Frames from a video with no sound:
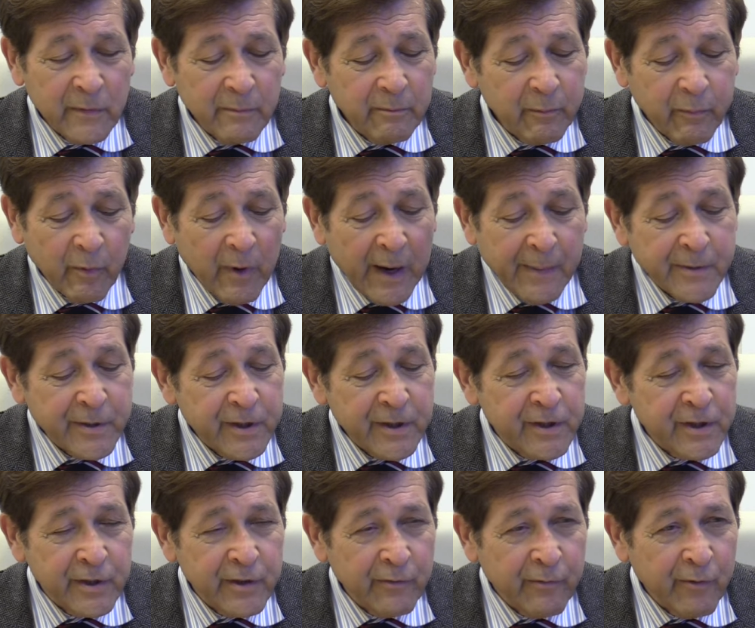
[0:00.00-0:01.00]
Perhaps this
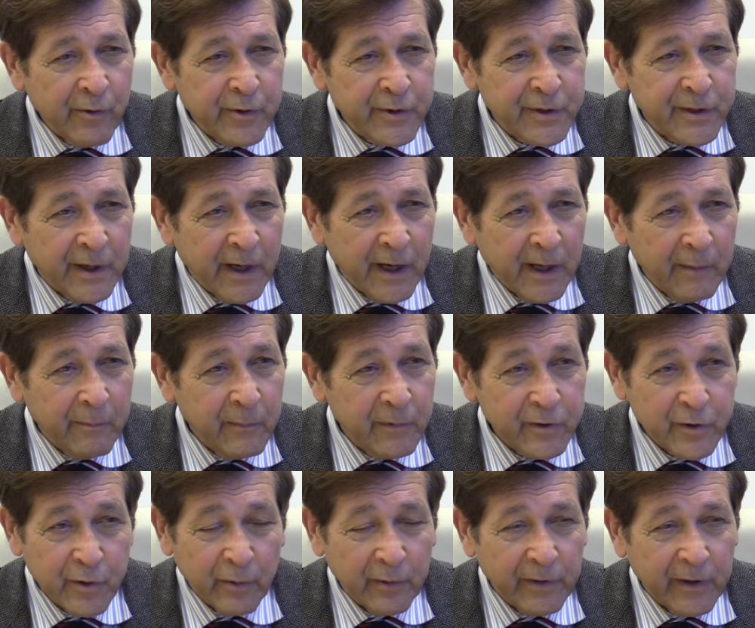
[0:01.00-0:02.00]
is the first time,
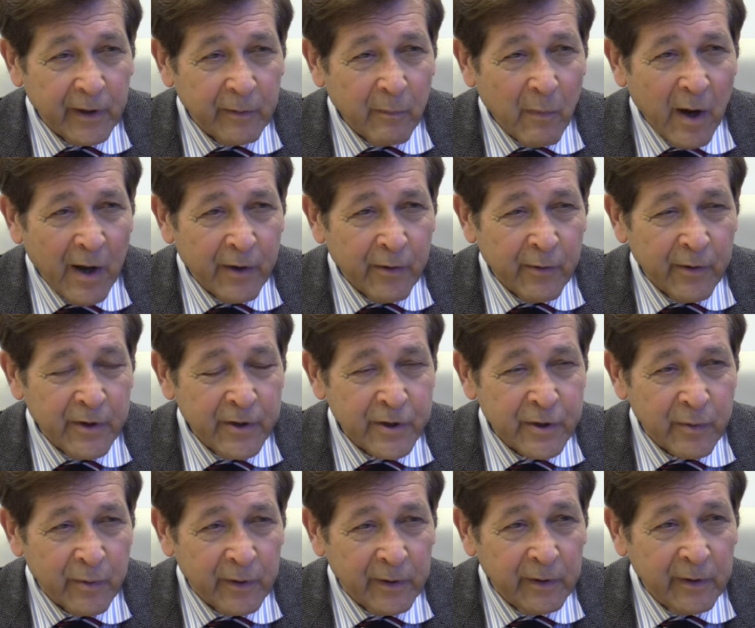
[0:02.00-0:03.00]
certainly in modern
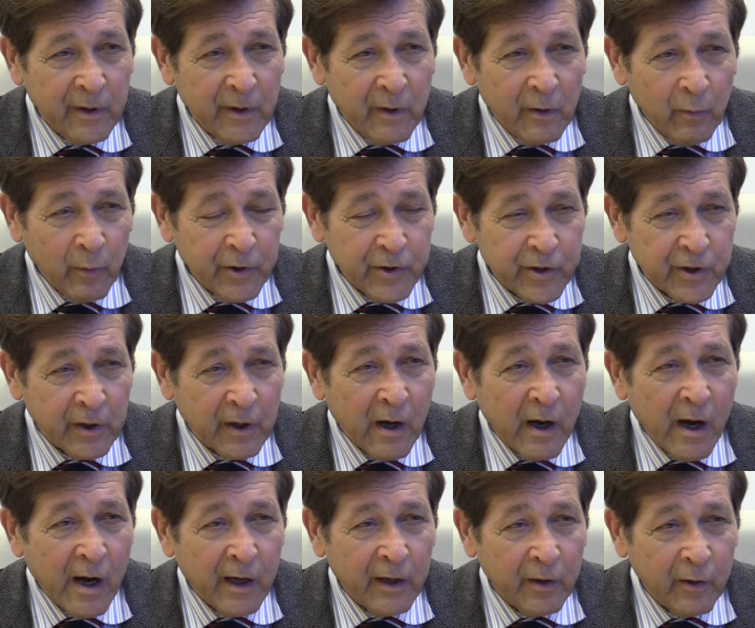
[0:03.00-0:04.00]
history, when
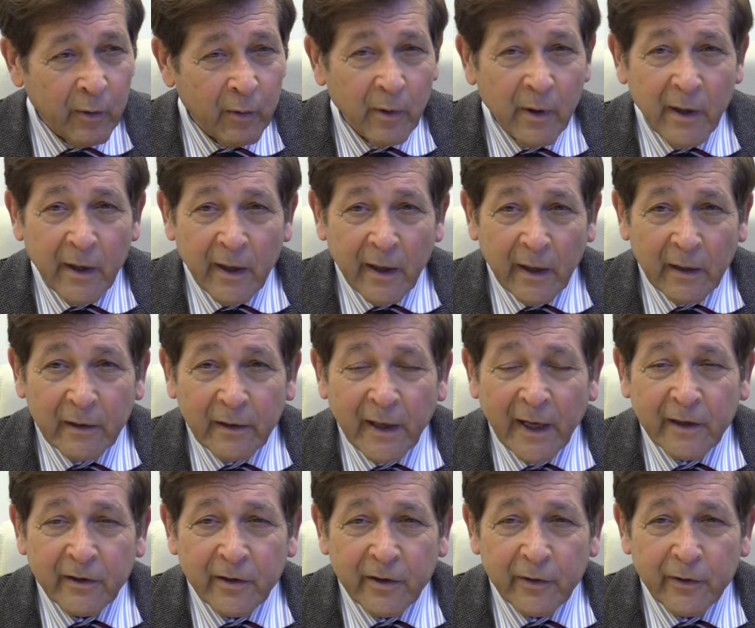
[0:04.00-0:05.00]
Chicago
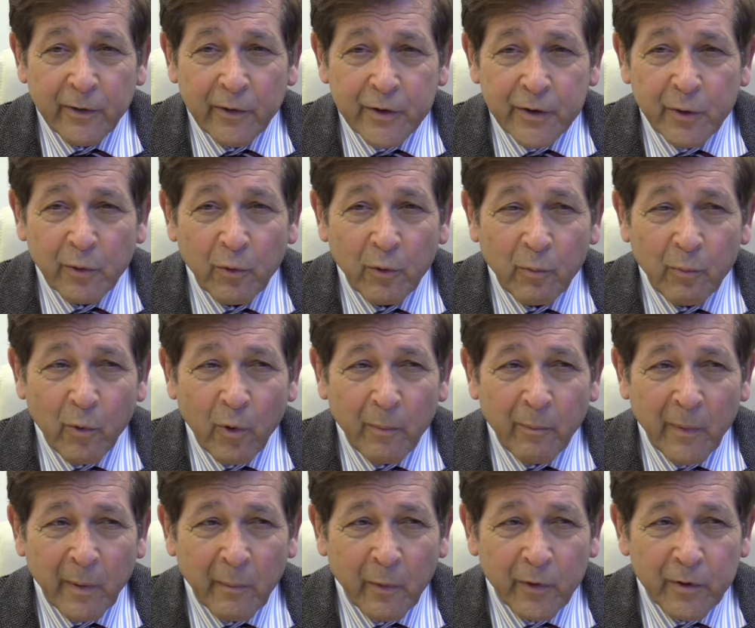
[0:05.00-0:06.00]
elected their school board
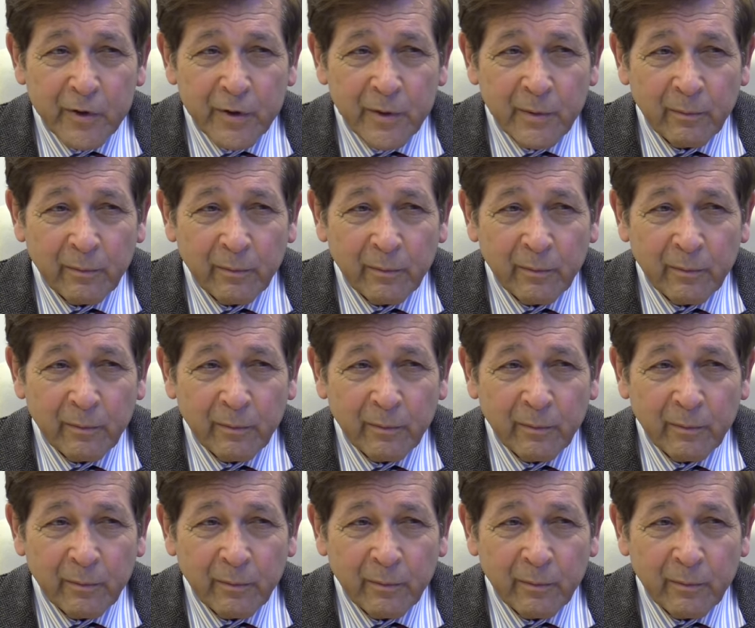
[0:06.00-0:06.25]
members,